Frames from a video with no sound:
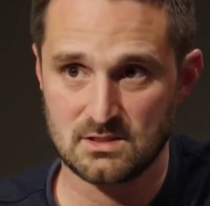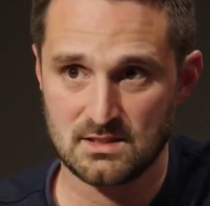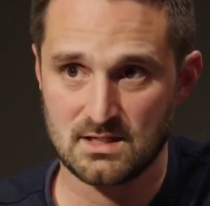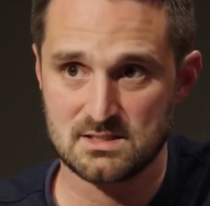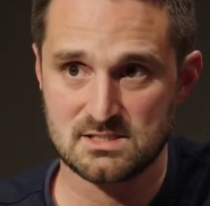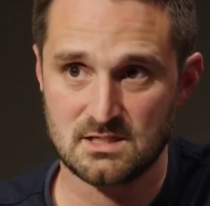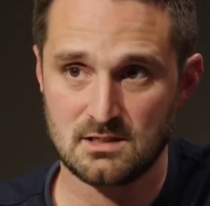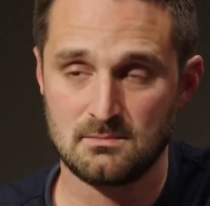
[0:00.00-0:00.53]

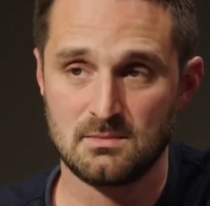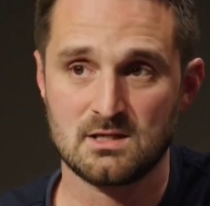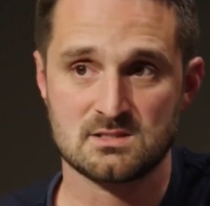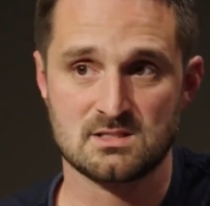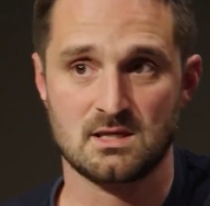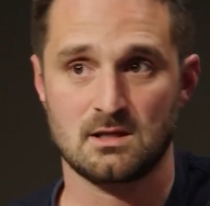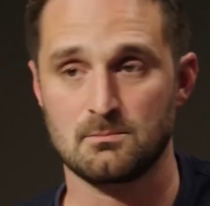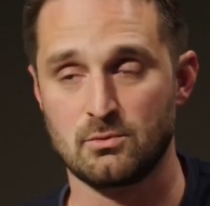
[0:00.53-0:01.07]
density because
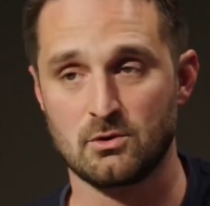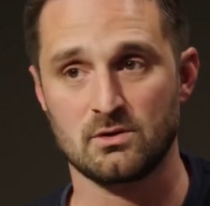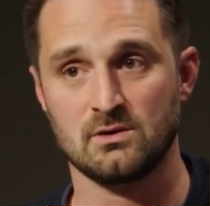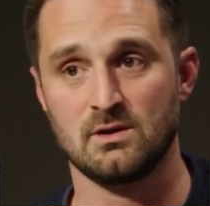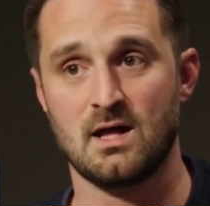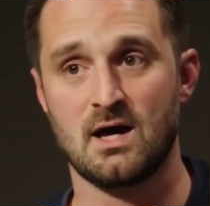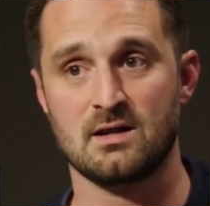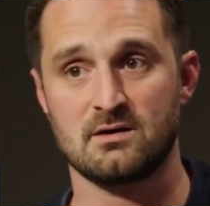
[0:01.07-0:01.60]
they can put a
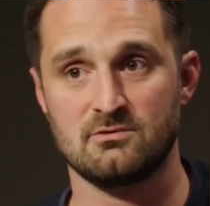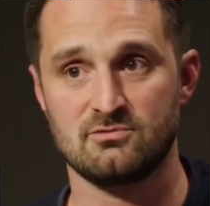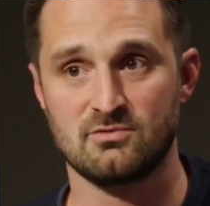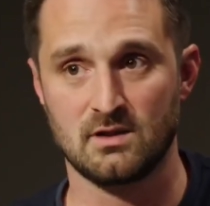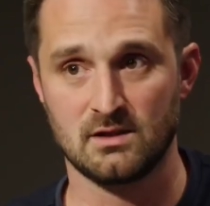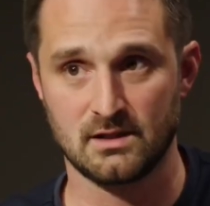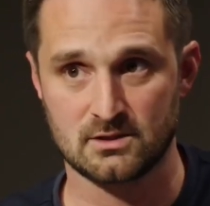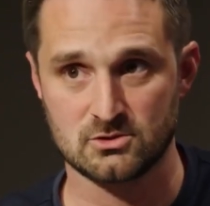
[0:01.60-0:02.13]
lot of
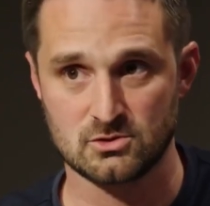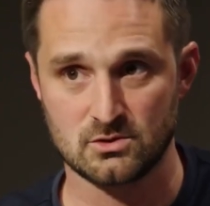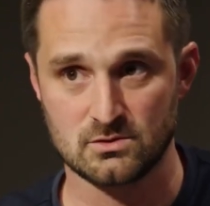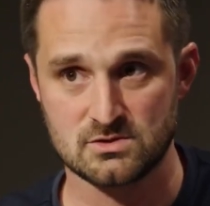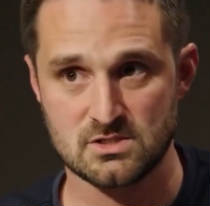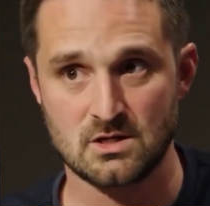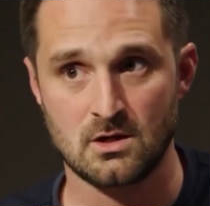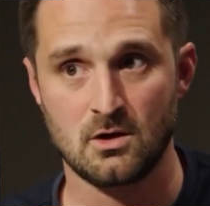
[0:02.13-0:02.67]

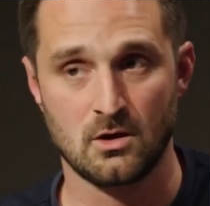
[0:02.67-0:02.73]
electrodes